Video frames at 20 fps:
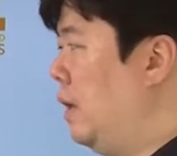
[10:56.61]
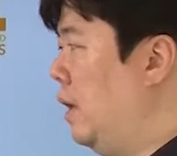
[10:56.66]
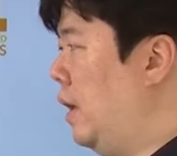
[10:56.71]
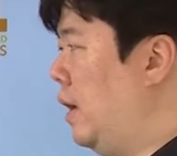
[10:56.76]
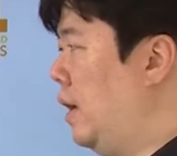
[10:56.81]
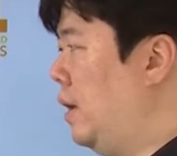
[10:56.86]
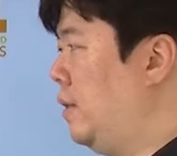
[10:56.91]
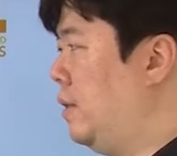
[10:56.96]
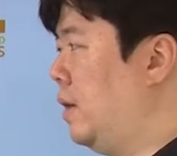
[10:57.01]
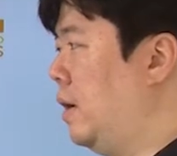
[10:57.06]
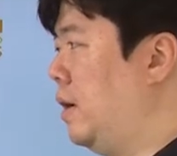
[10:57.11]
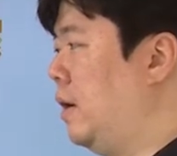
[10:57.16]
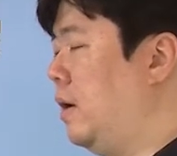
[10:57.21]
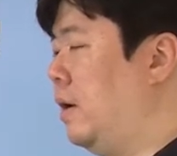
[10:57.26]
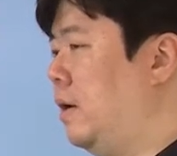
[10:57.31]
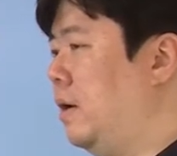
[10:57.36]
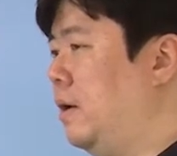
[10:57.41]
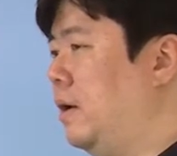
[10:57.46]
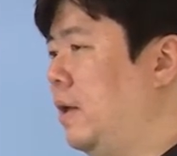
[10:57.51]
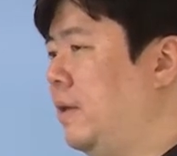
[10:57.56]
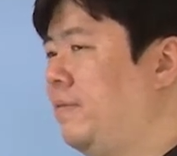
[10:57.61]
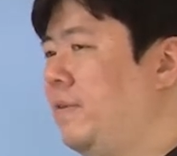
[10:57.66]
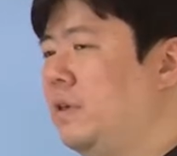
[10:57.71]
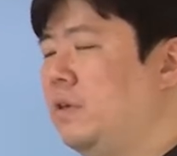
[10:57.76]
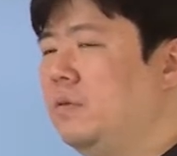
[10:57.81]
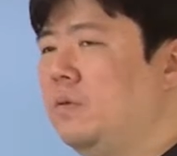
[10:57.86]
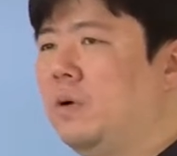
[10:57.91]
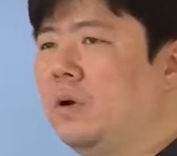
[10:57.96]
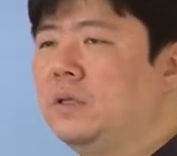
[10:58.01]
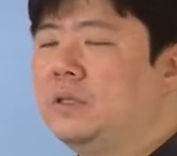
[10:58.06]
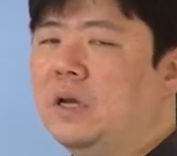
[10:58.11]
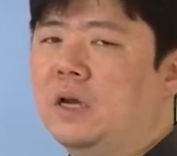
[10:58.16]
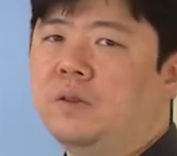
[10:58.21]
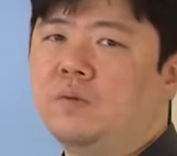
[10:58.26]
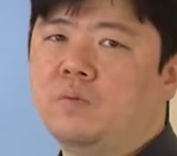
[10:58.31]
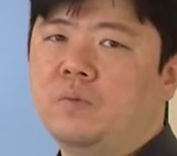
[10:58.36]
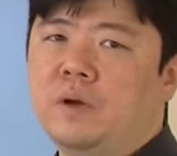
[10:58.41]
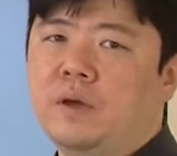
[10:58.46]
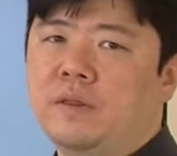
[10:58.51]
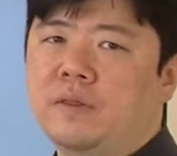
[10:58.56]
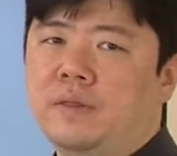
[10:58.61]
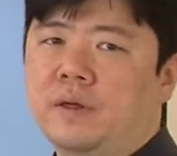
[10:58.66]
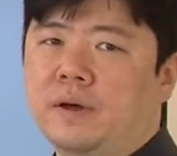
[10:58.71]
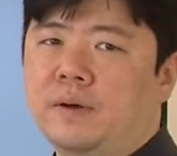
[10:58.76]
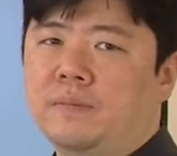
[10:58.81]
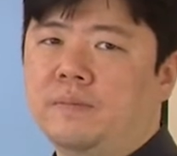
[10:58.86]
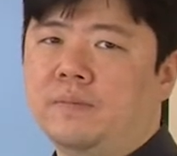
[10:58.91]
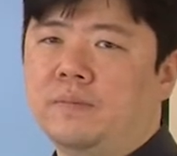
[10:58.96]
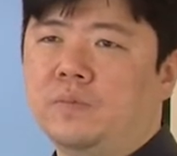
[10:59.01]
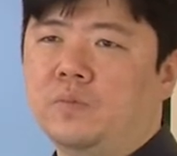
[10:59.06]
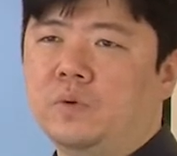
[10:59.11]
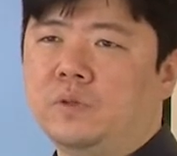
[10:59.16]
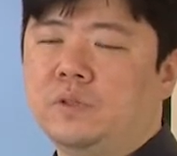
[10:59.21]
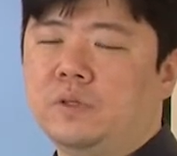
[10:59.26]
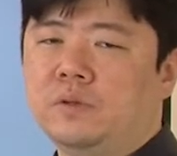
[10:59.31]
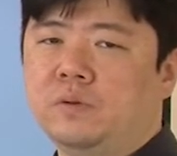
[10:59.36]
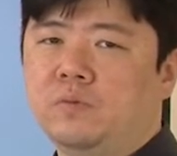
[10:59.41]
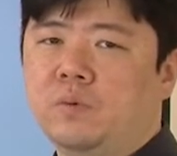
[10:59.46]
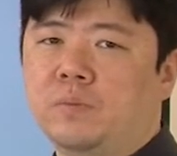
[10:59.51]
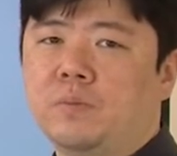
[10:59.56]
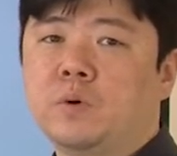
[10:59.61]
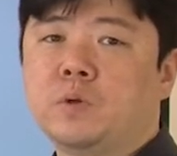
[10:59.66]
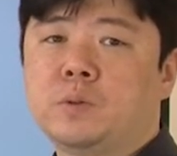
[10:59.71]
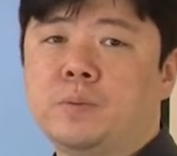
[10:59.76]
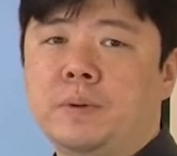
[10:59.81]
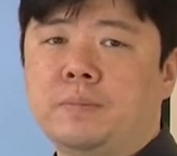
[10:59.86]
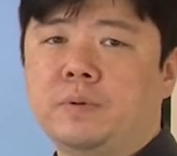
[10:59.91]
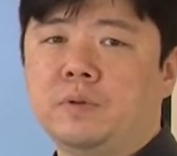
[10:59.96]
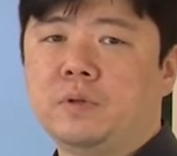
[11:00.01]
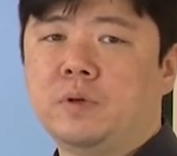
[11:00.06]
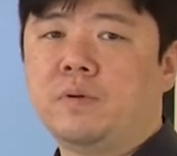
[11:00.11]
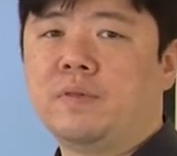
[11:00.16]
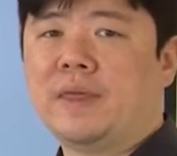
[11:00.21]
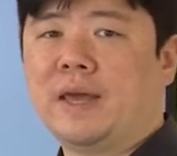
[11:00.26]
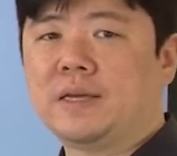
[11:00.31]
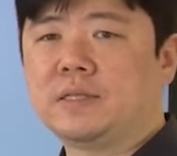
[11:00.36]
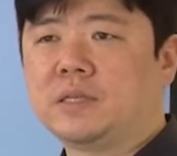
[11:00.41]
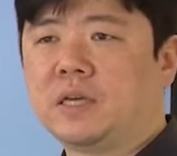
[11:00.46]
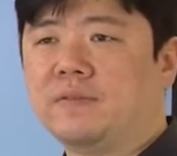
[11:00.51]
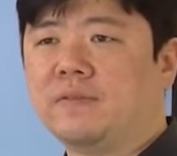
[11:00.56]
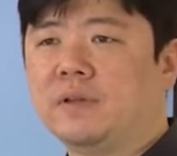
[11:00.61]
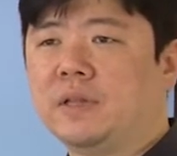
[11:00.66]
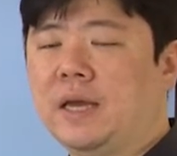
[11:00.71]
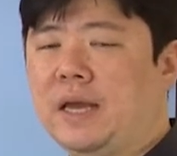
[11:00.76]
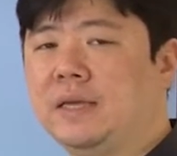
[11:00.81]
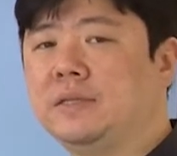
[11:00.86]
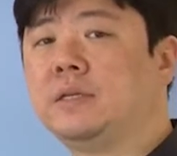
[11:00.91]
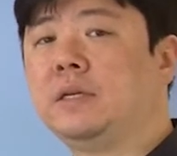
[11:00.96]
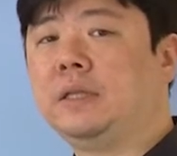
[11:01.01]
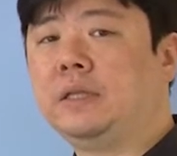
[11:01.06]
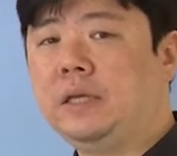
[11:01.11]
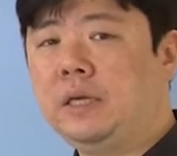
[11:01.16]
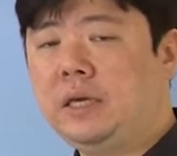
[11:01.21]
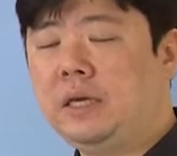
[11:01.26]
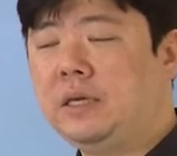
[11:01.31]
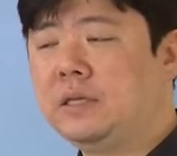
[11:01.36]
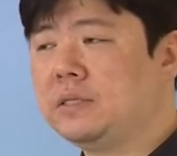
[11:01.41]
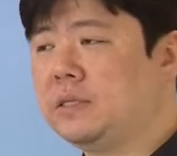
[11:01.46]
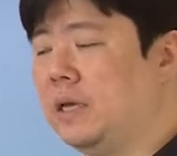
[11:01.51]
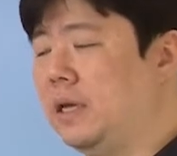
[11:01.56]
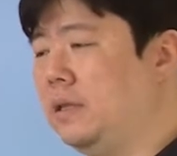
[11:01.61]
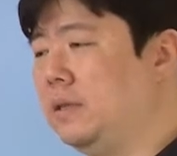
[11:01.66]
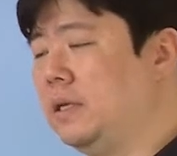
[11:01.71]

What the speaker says: And if you are done with what most people do in Thanksgiving, like SATs and